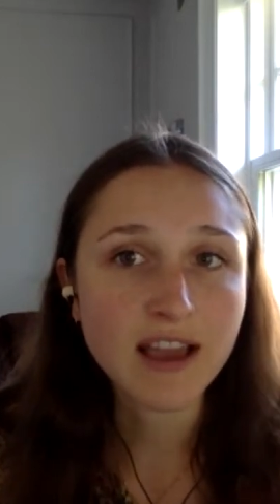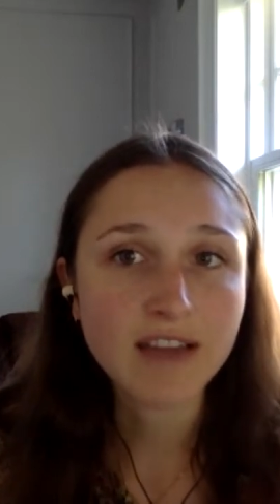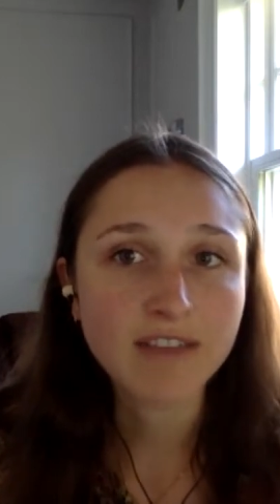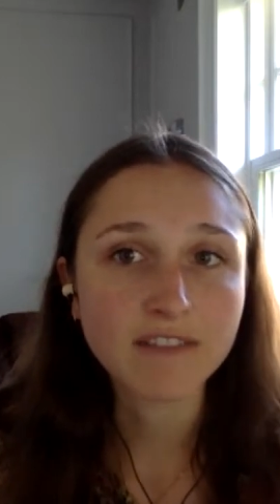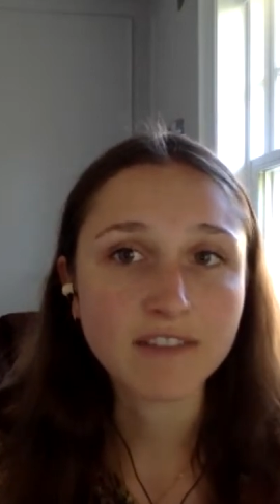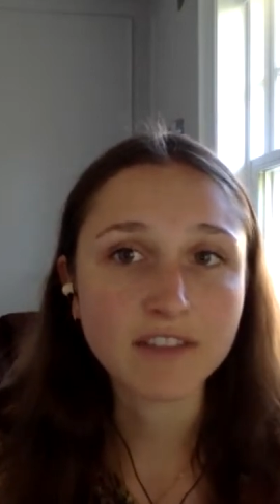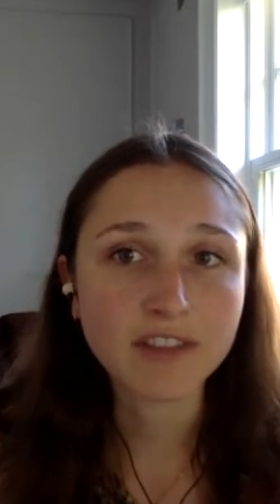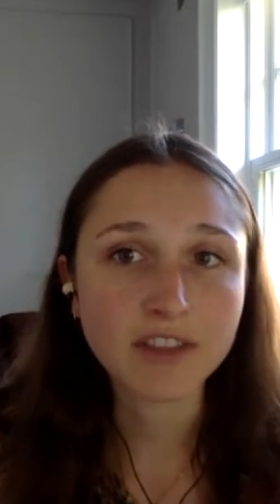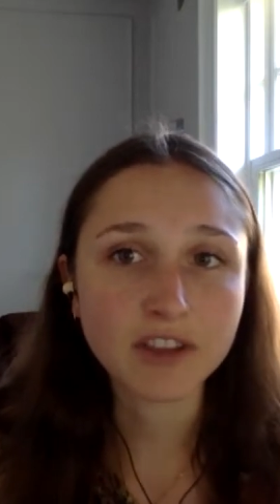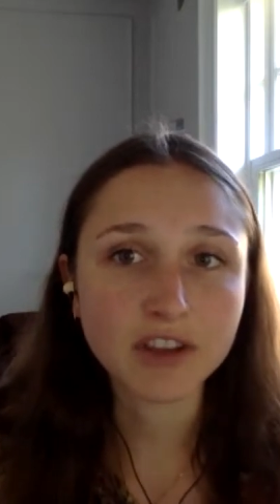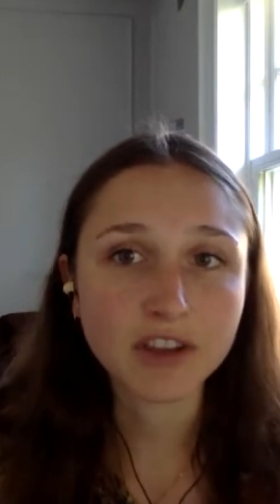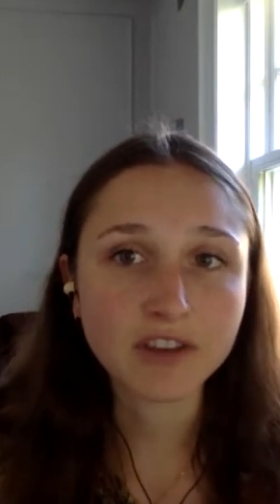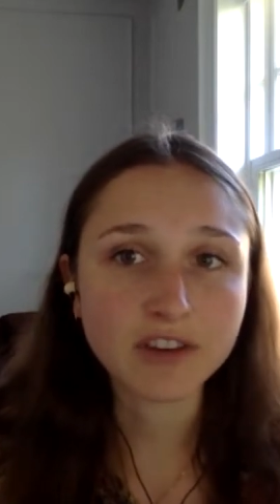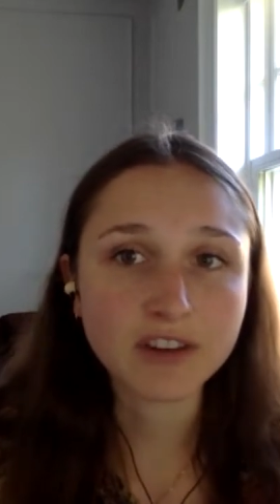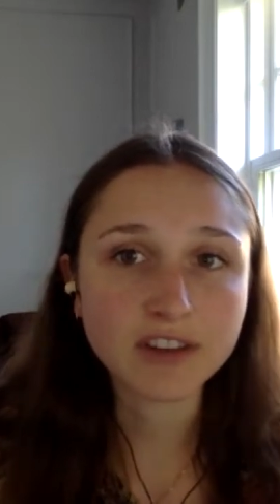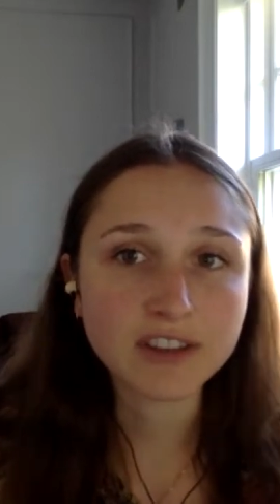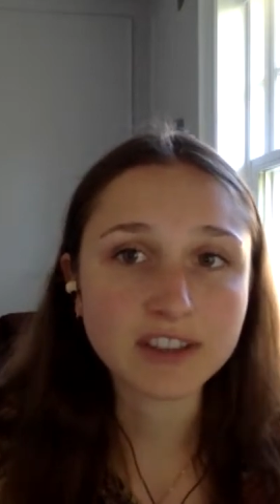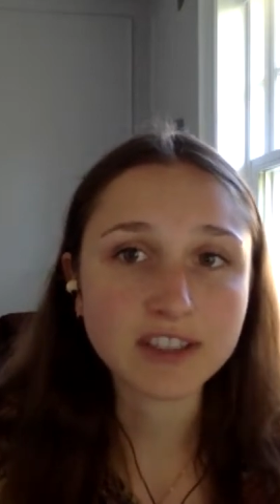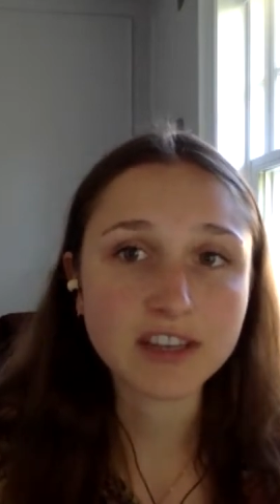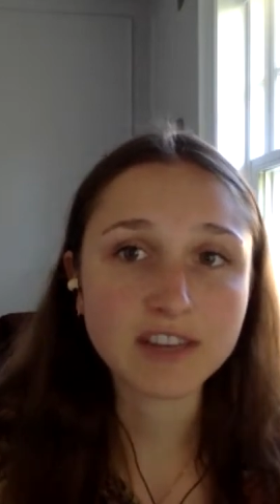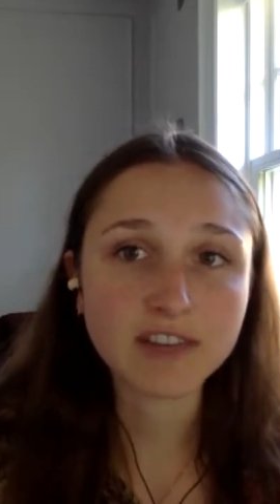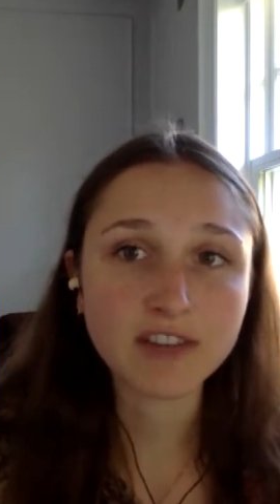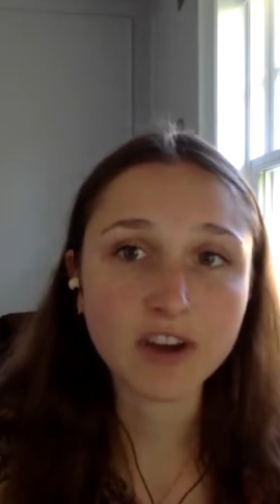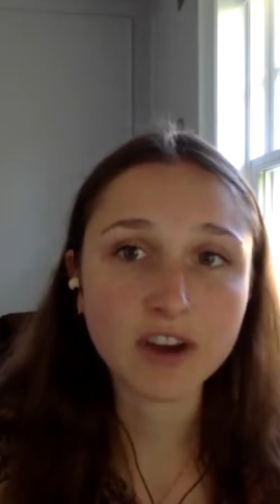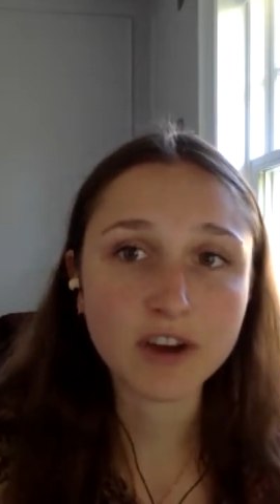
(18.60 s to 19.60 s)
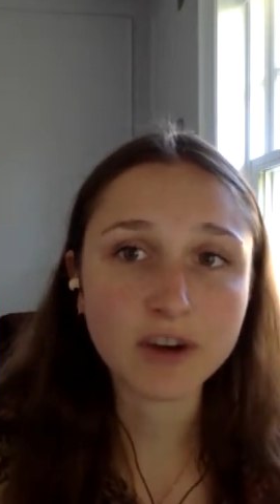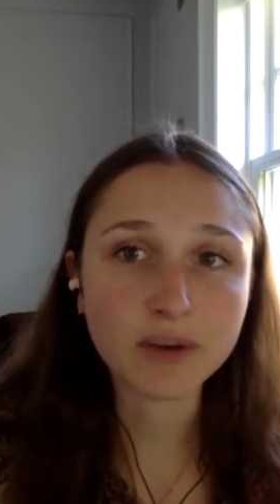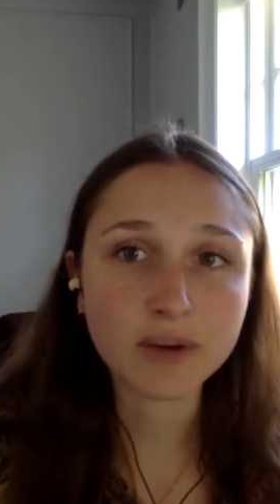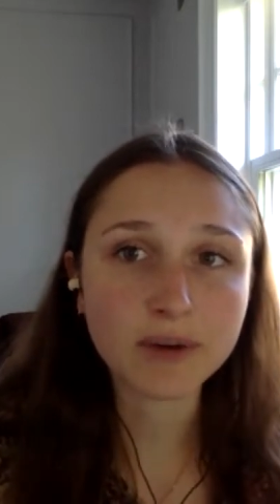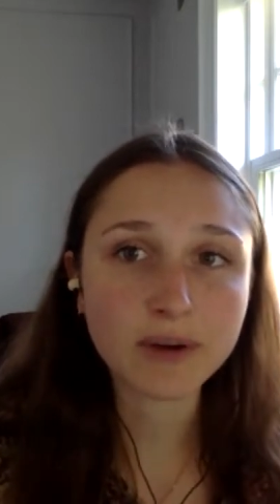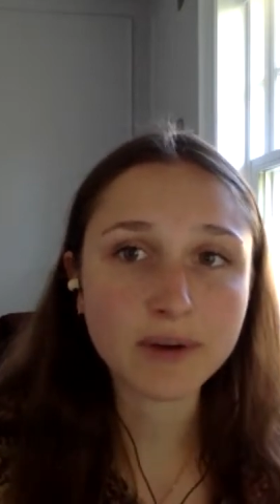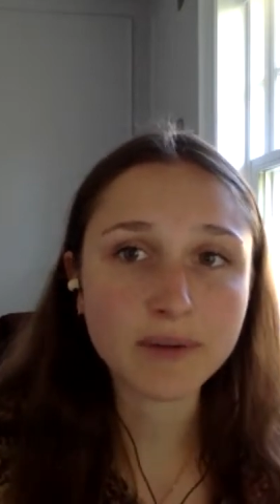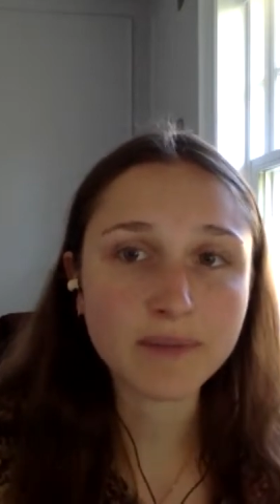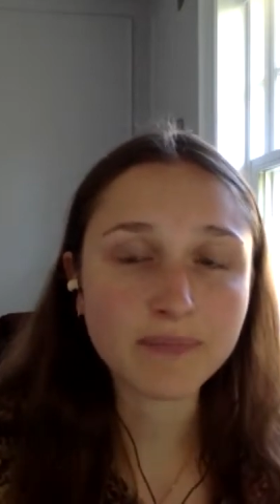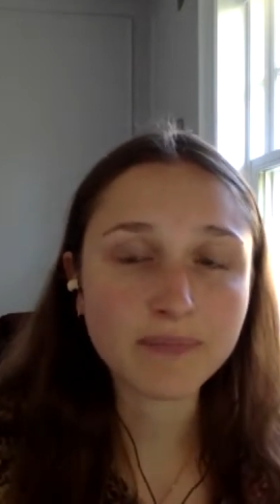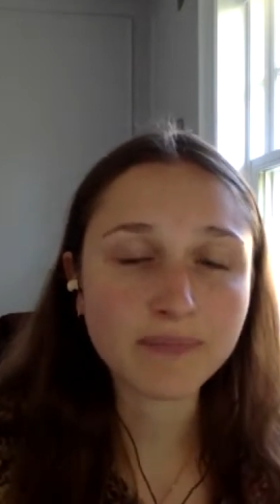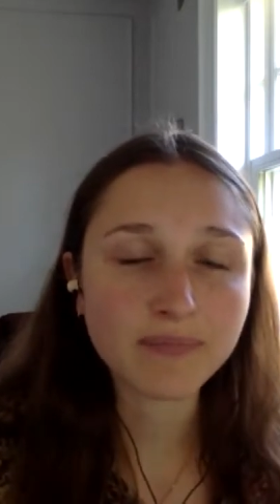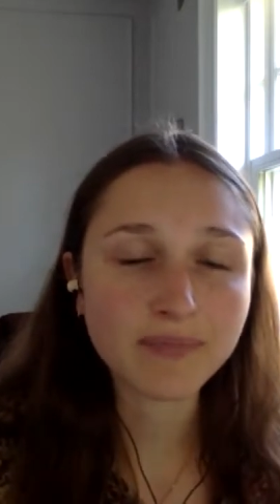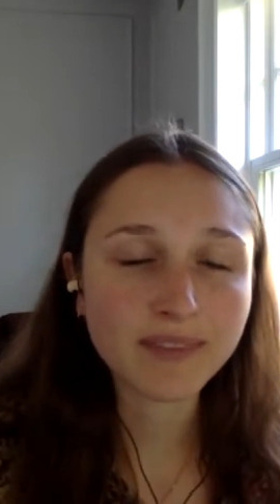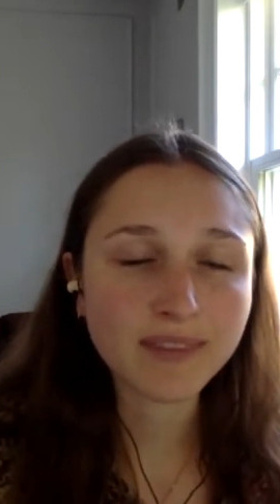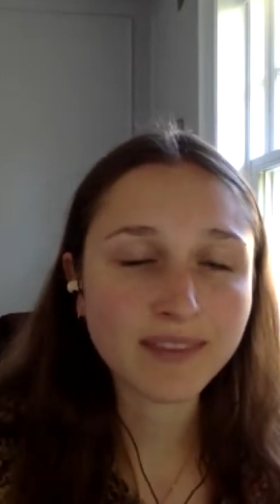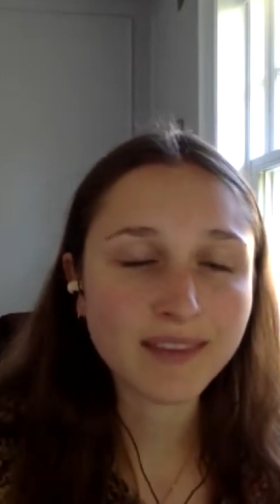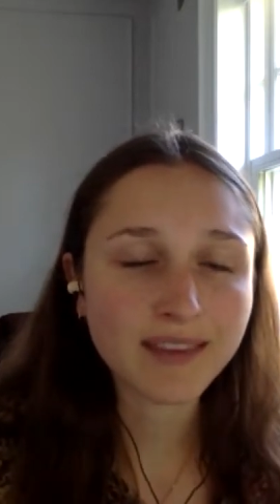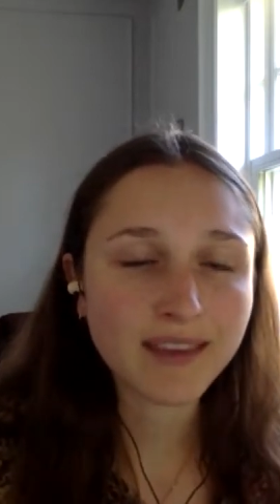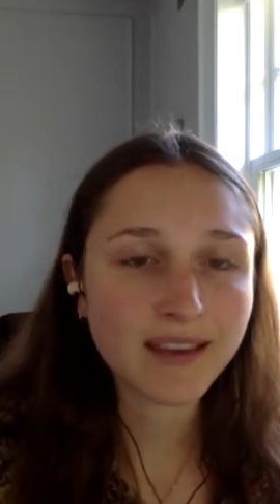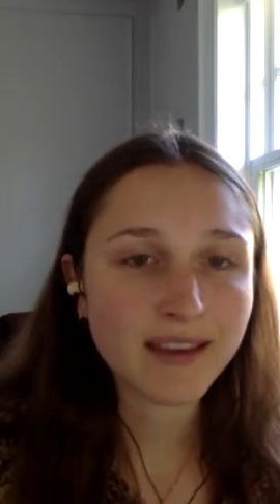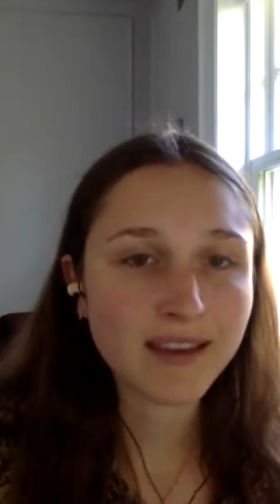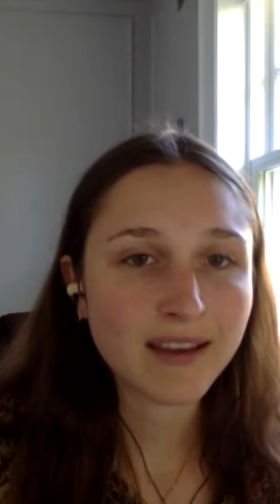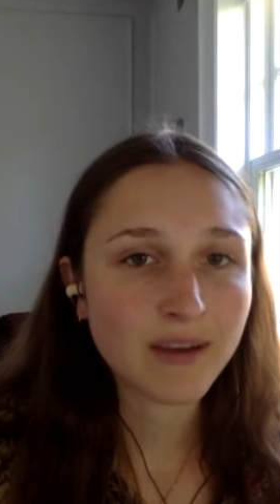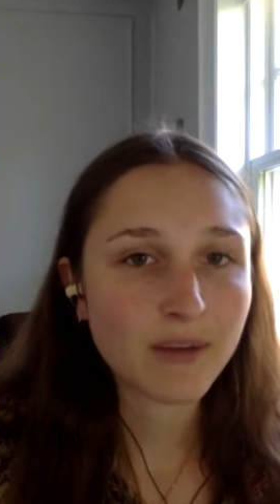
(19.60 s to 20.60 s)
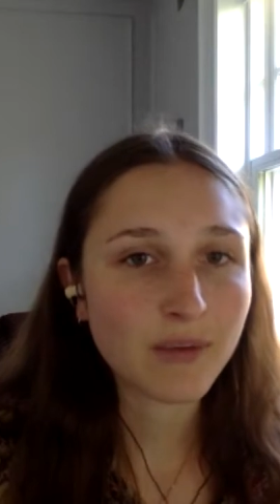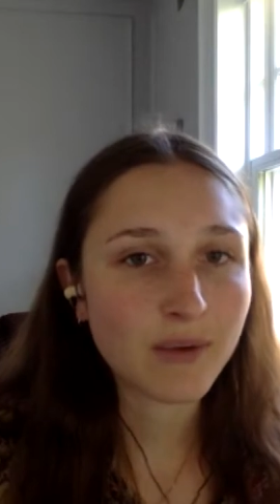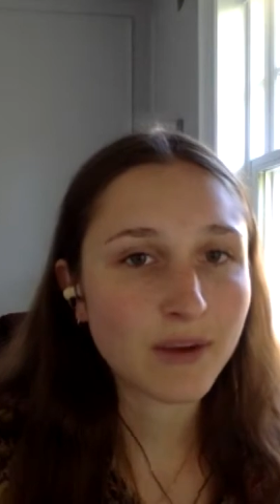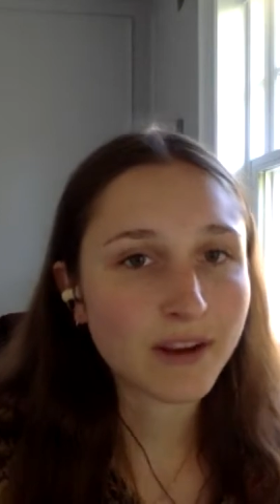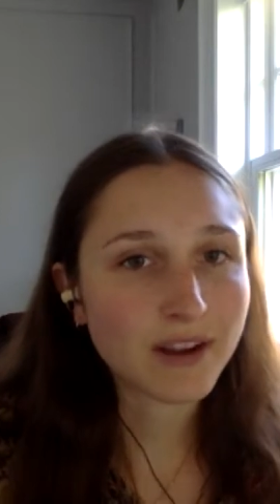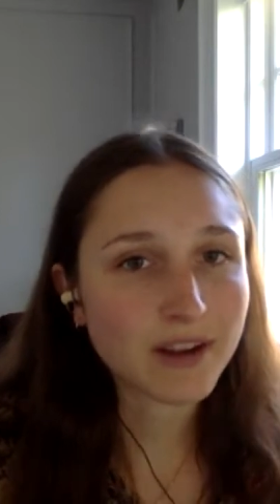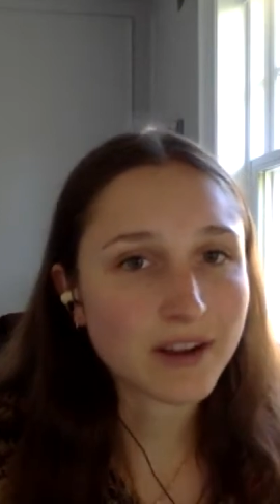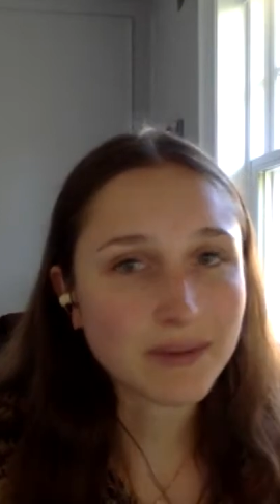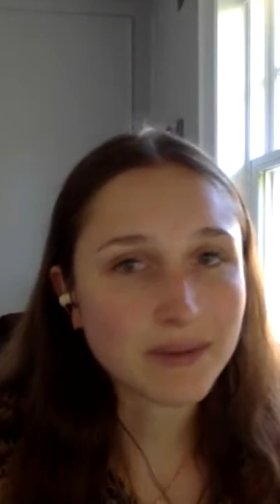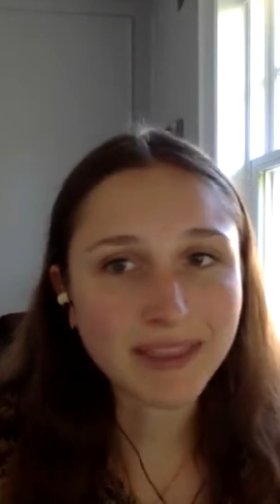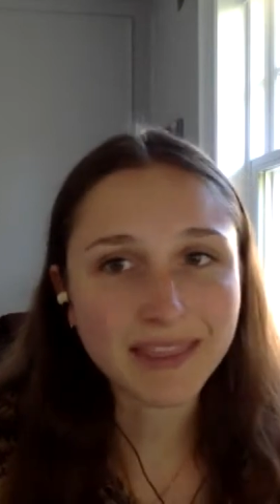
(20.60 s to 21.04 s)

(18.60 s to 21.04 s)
for the University of Ottawa. Welcome